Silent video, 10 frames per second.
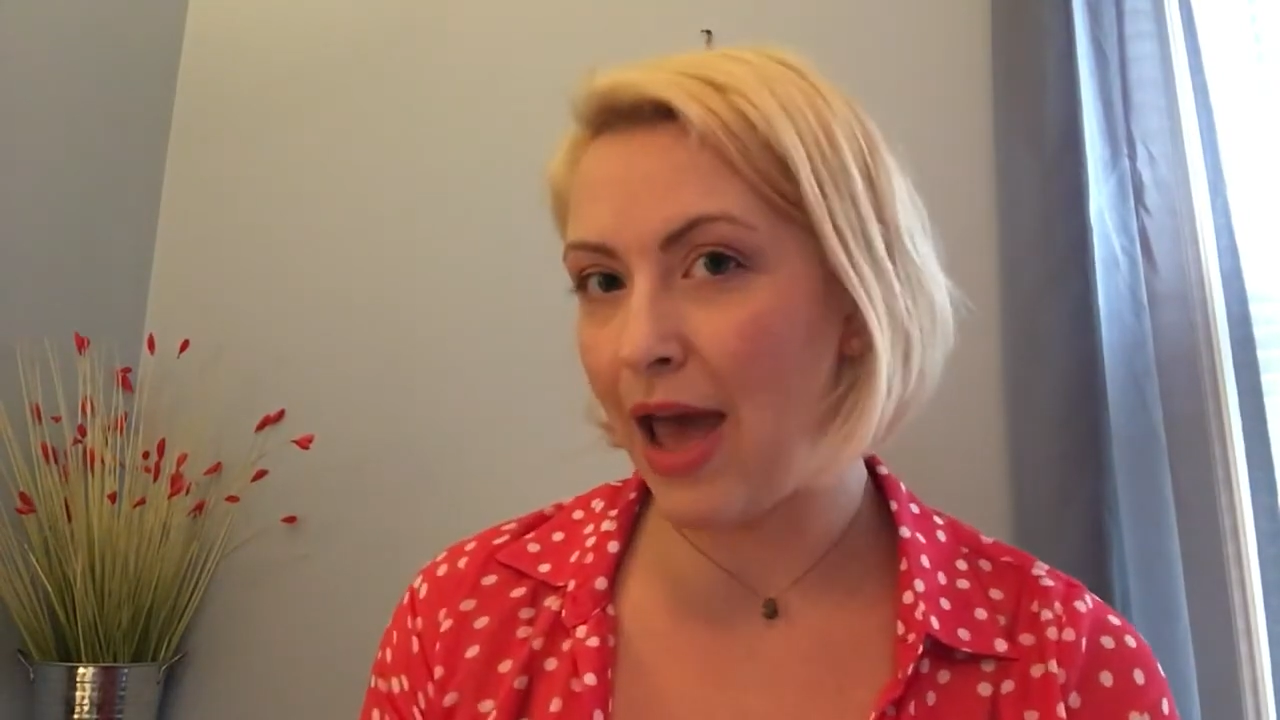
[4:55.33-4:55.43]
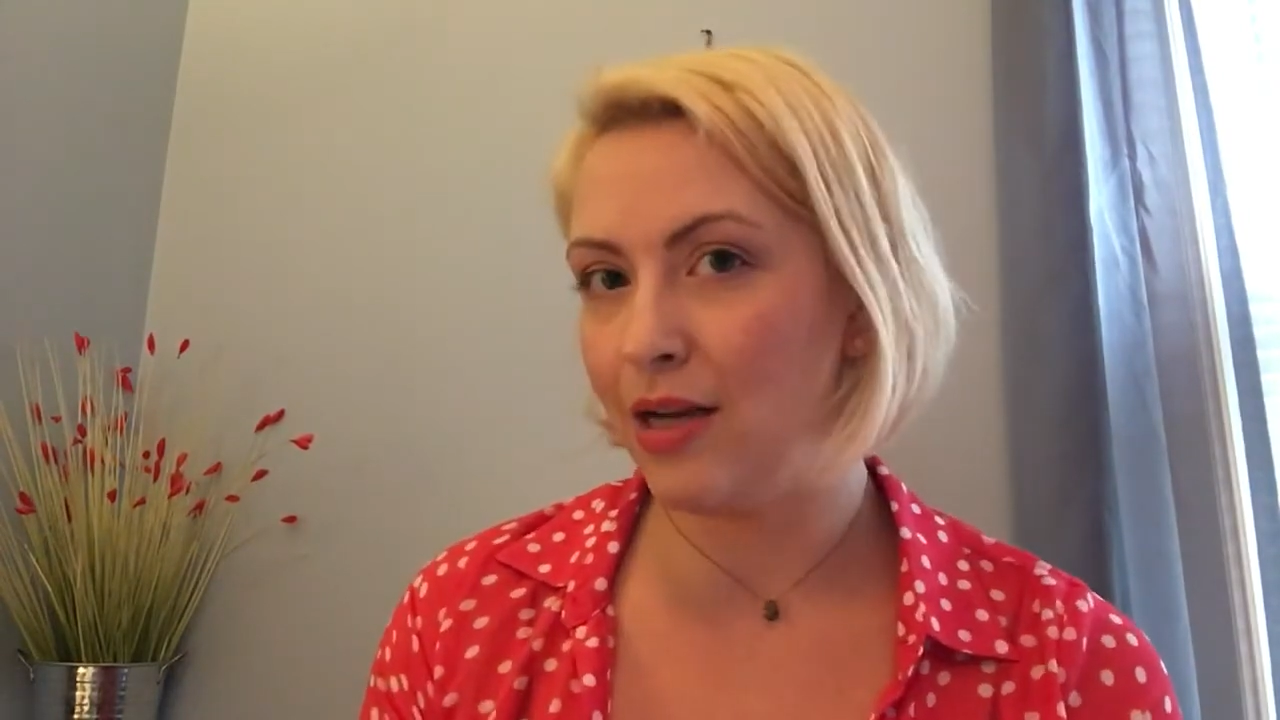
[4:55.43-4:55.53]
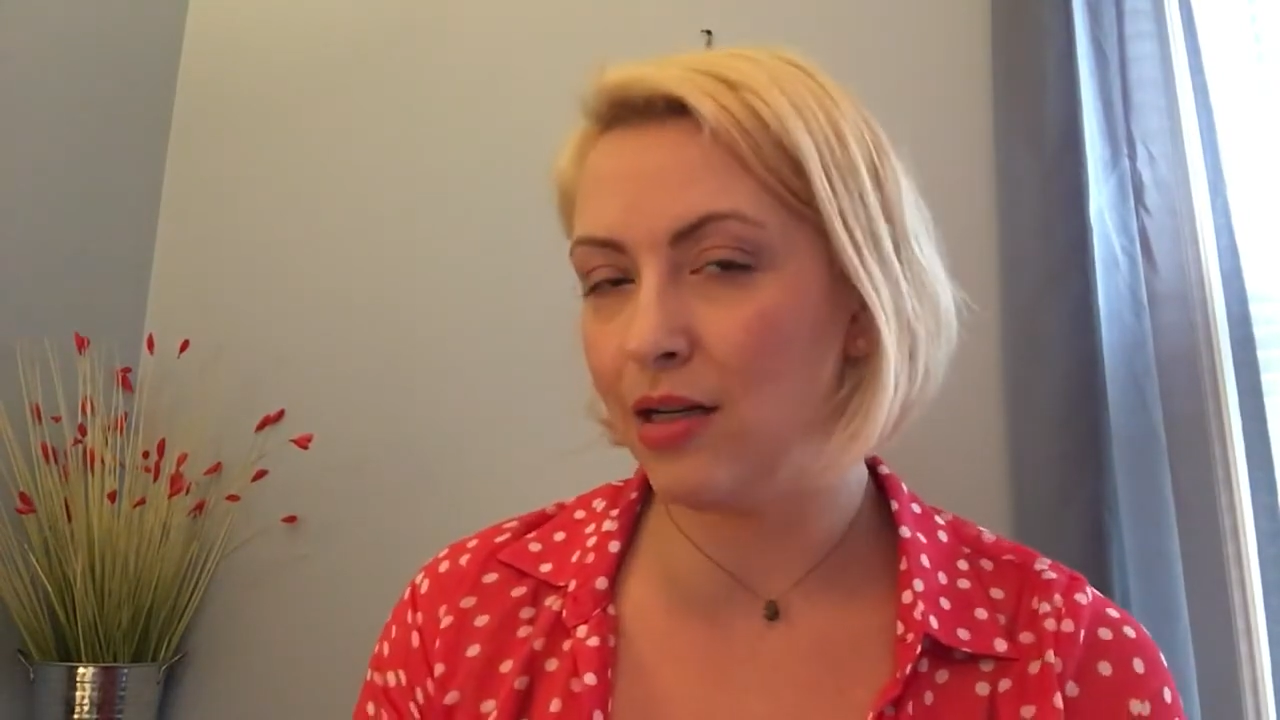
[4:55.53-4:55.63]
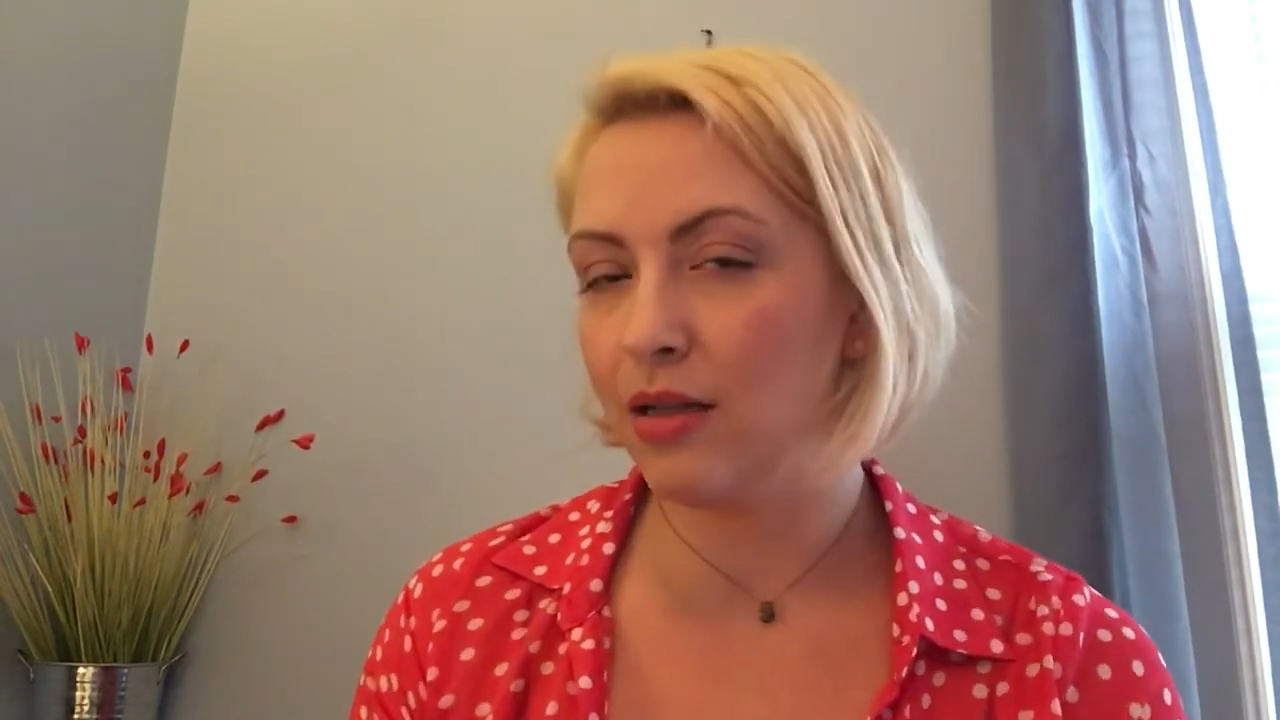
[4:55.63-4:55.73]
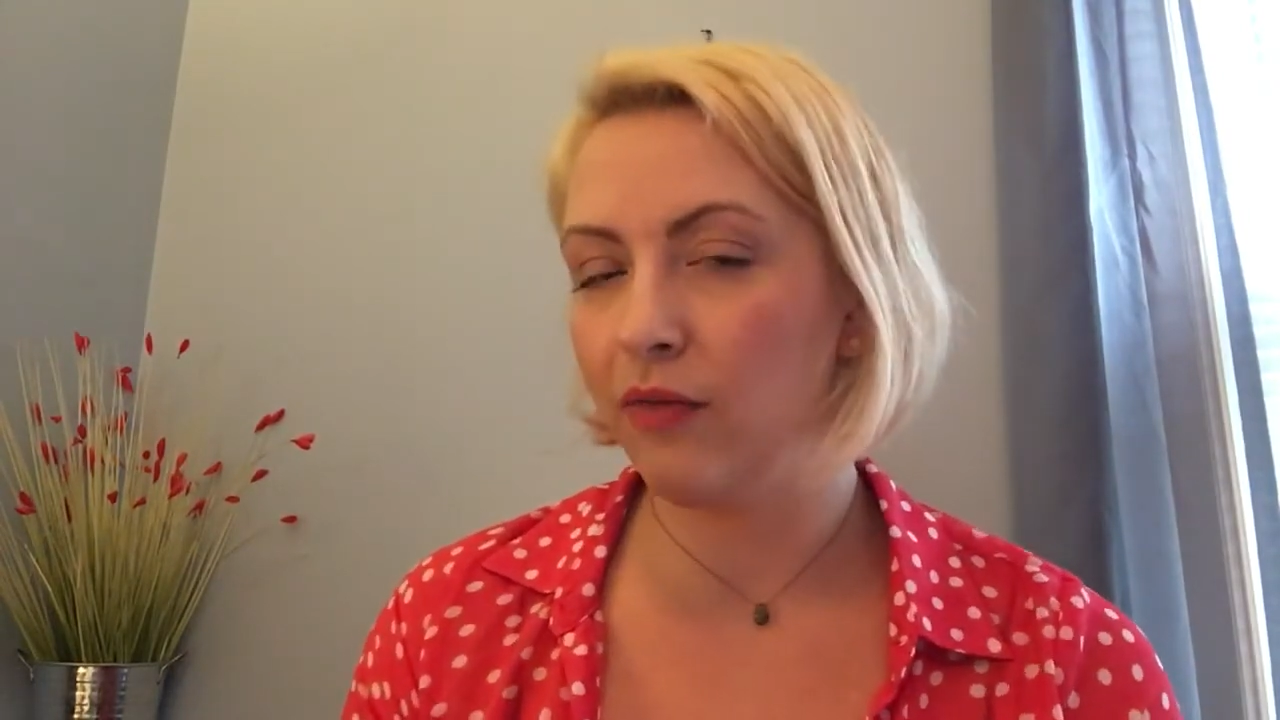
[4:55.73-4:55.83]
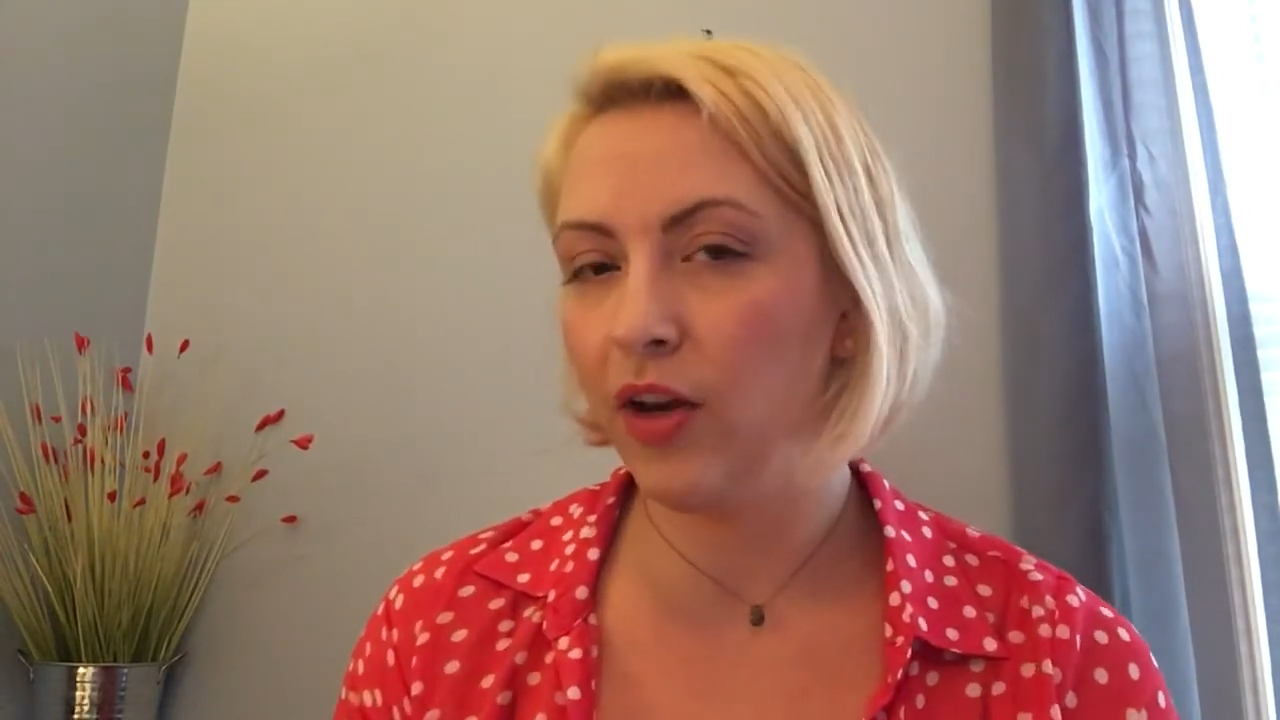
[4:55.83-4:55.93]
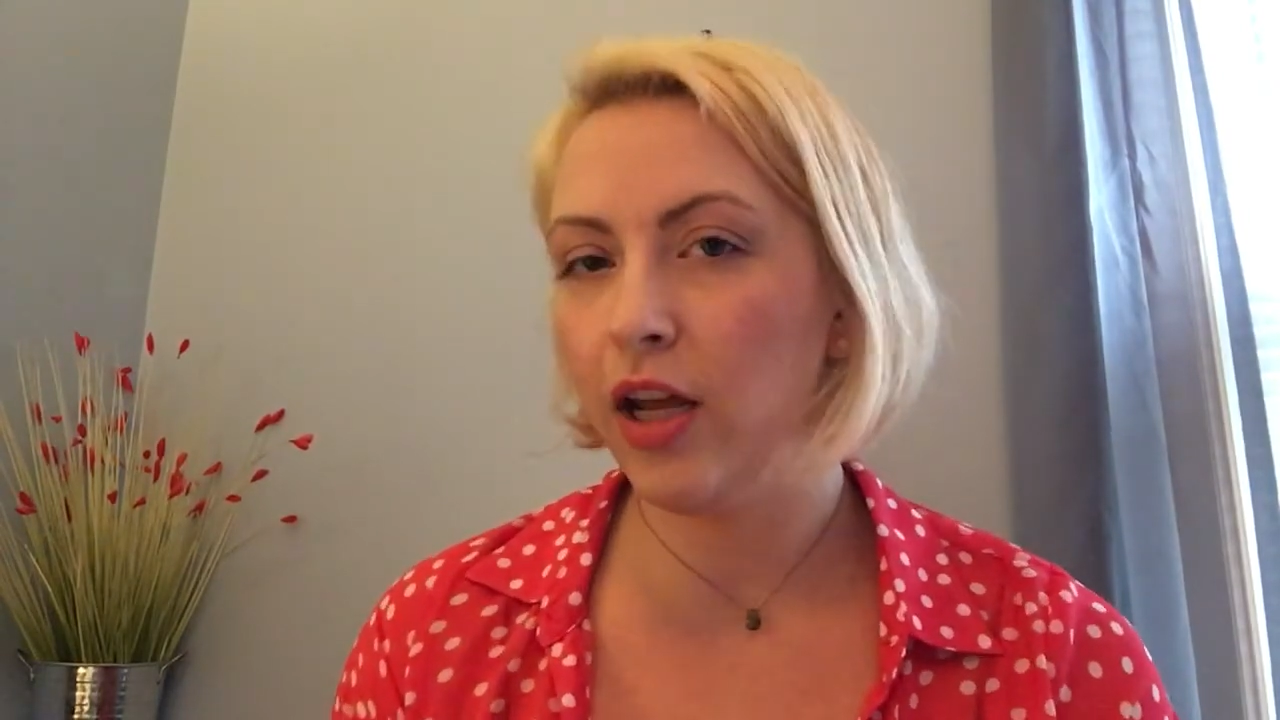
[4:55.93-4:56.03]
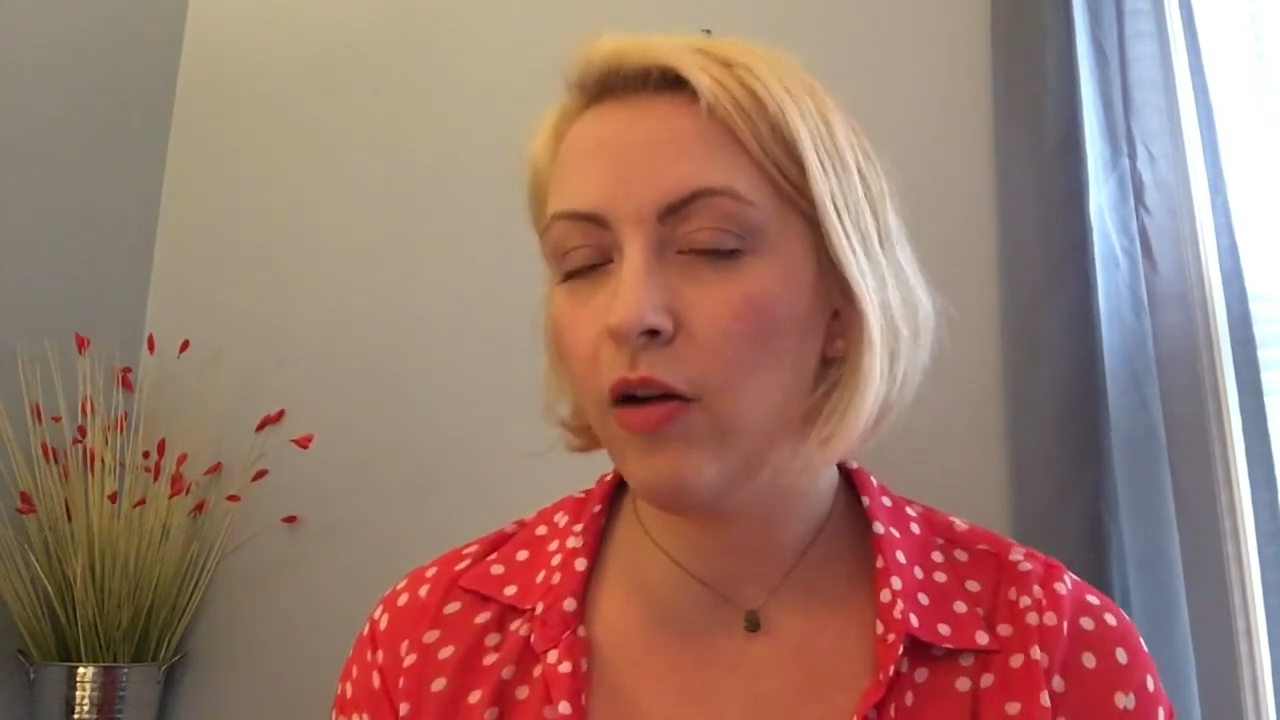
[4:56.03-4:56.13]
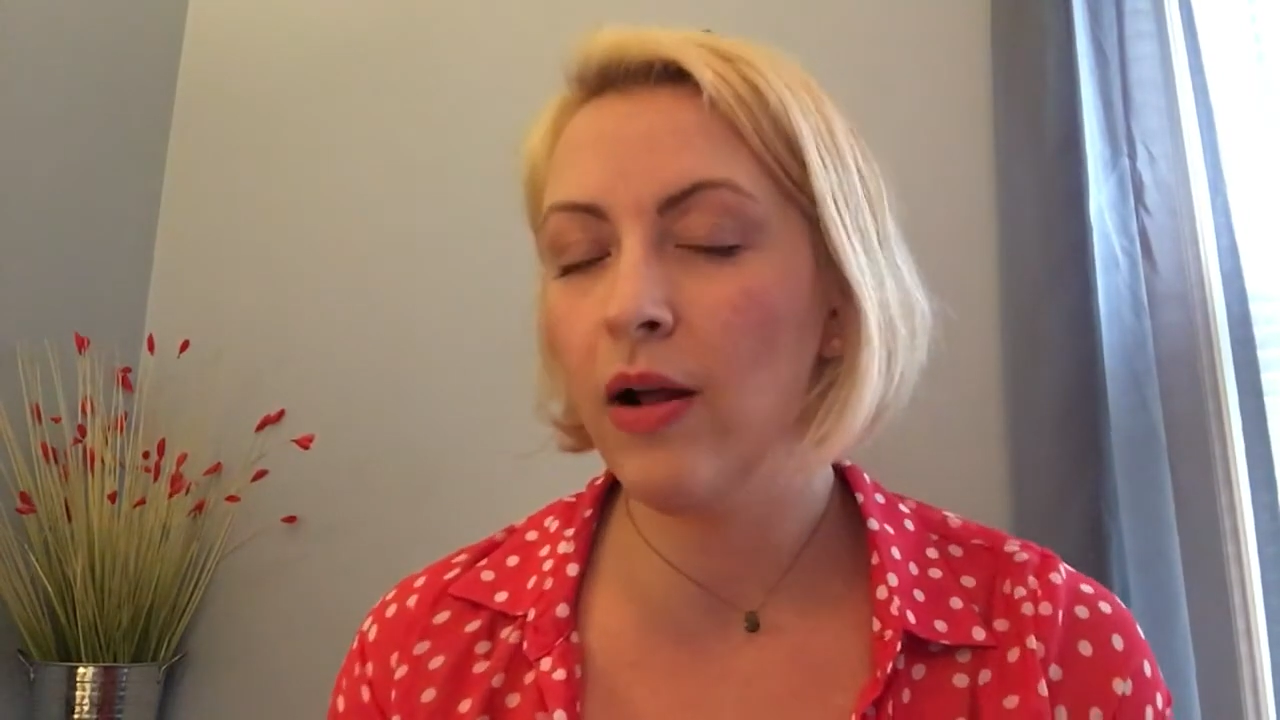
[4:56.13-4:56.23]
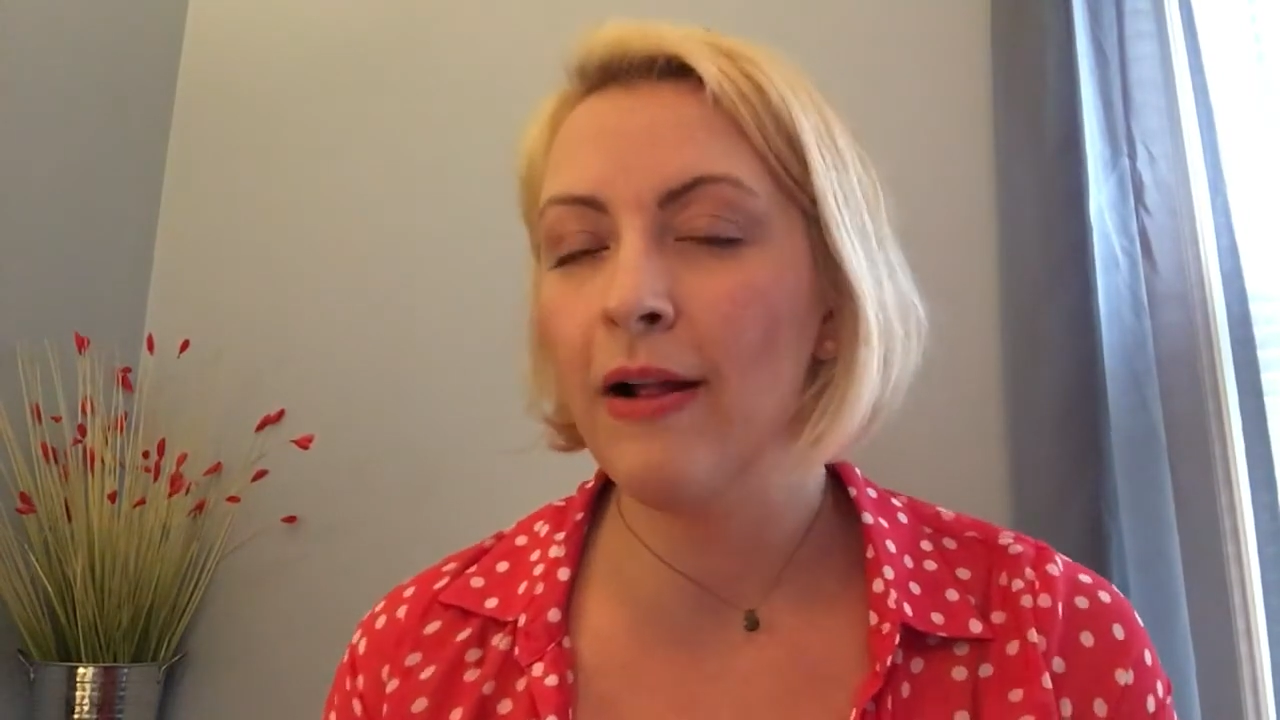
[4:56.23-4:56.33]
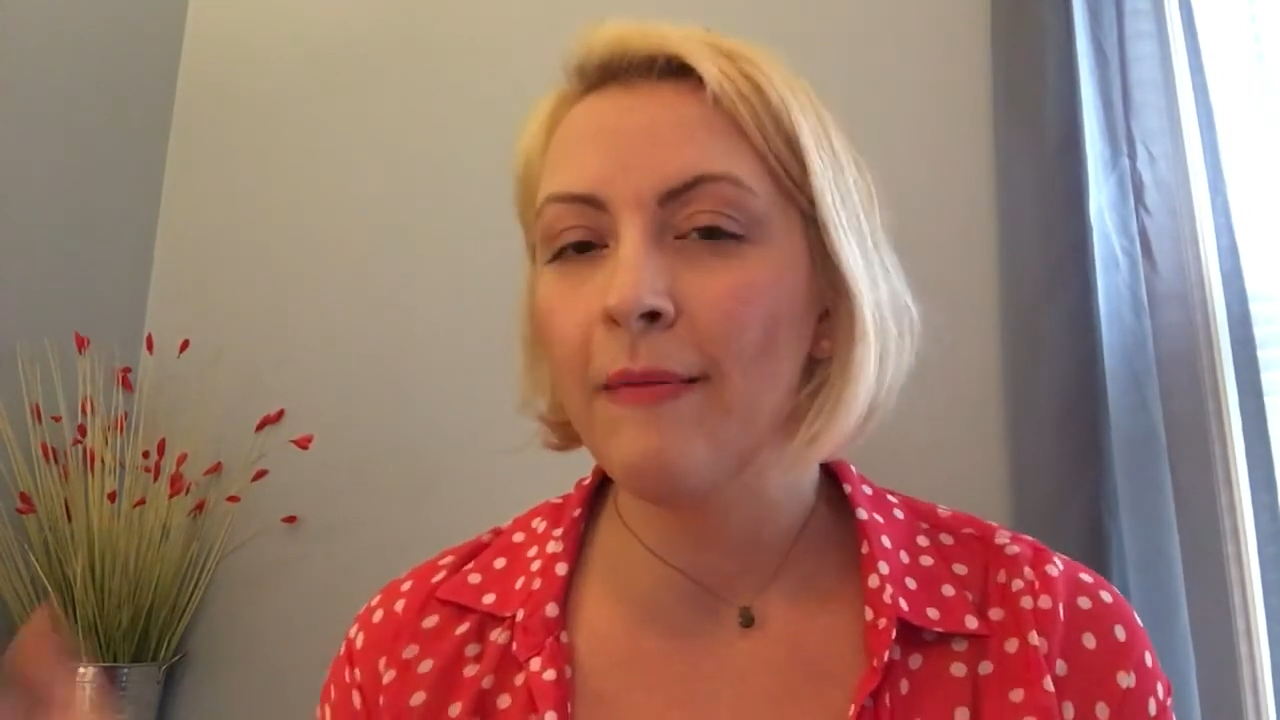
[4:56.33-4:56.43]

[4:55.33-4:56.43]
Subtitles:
added to this video,